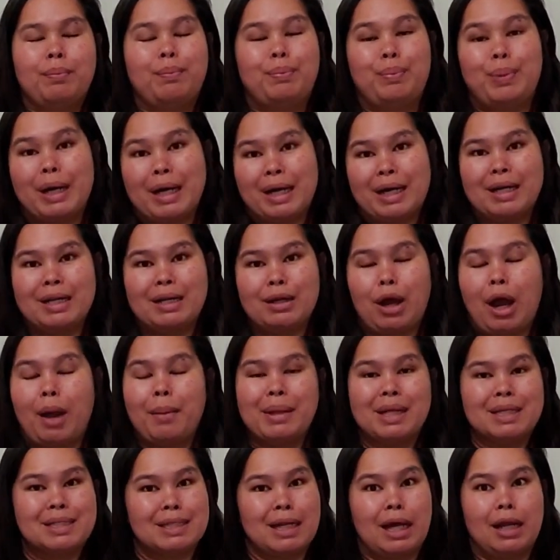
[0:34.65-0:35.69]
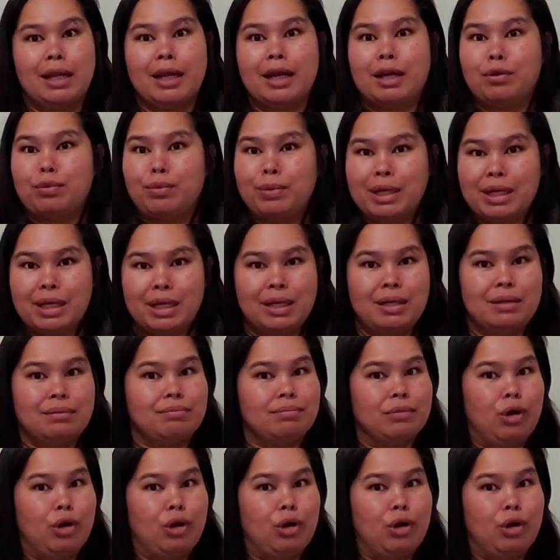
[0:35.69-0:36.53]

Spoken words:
But I mean, it's not like we